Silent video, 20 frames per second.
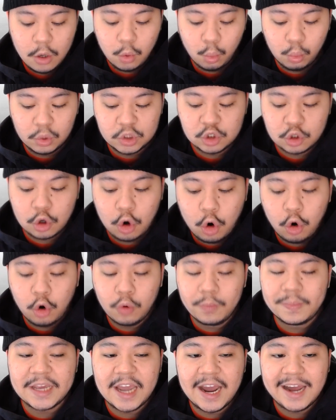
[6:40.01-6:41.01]
we should all
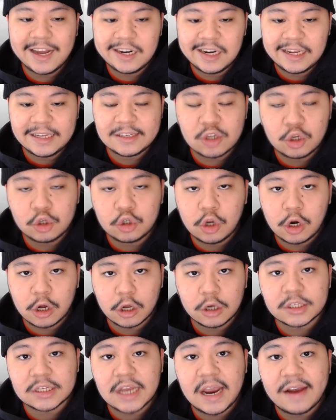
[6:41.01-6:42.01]
be at least dollar
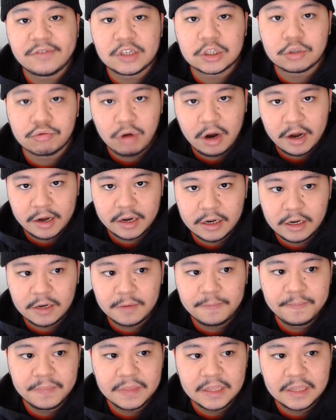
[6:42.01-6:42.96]
cost averaging right now.